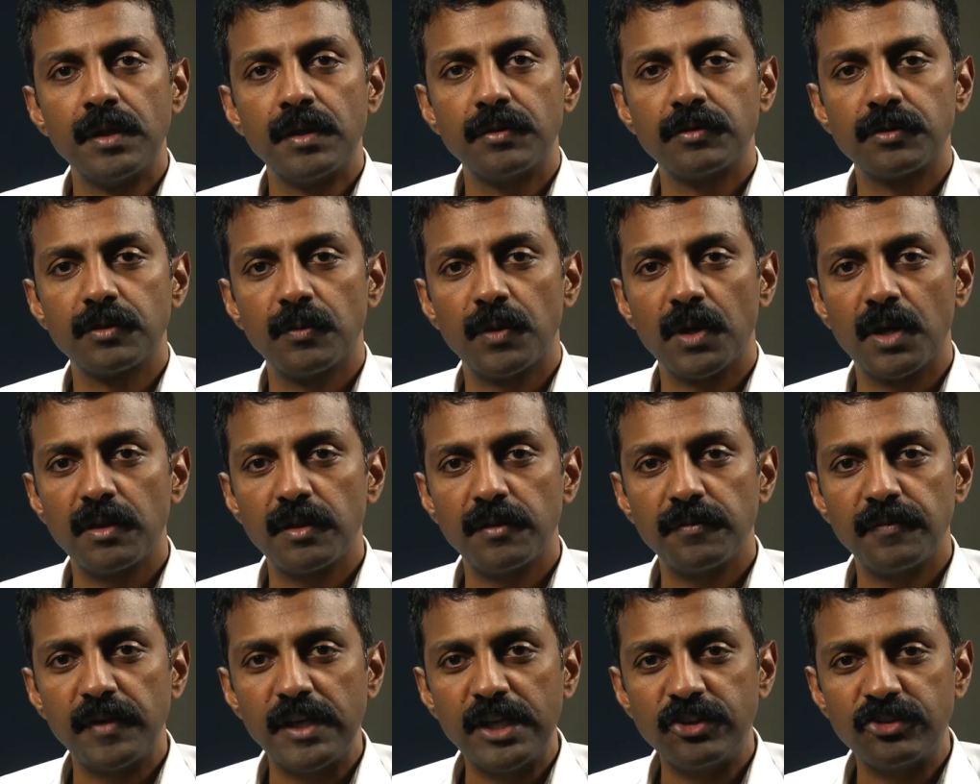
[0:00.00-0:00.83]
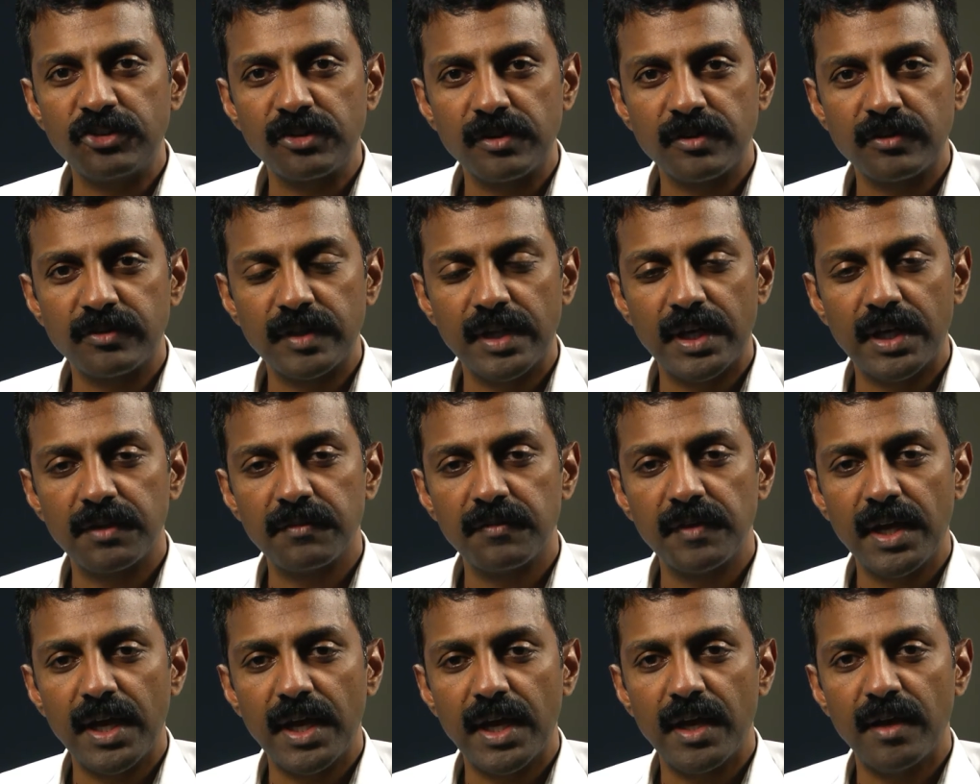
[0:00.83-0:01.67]
So one of the features that
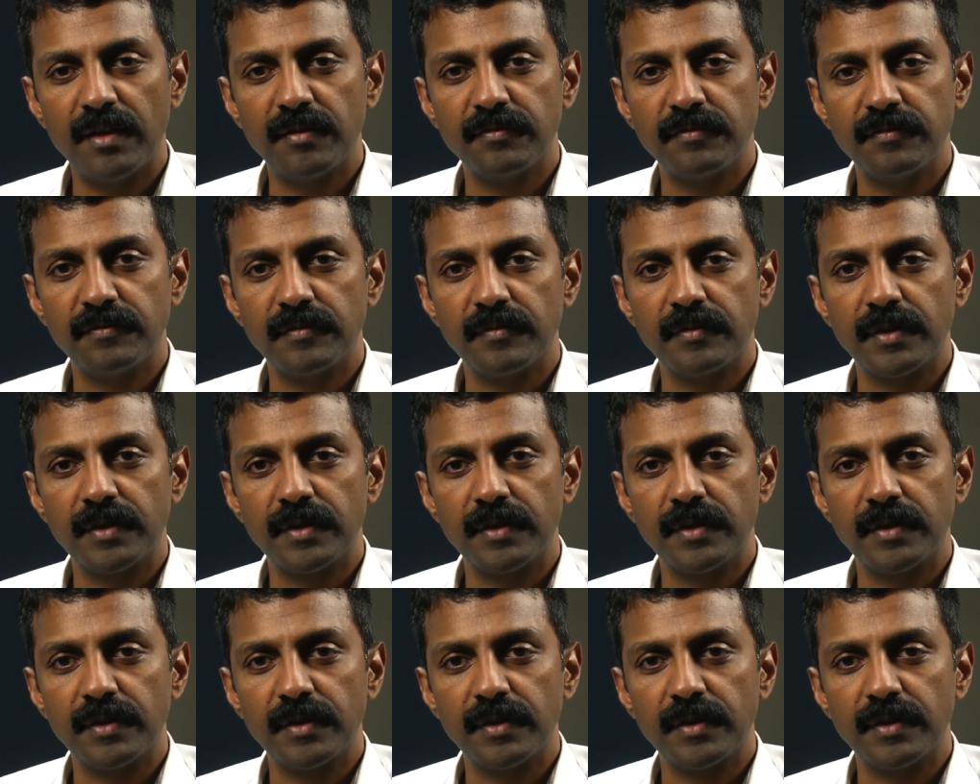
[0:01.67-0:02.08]
we have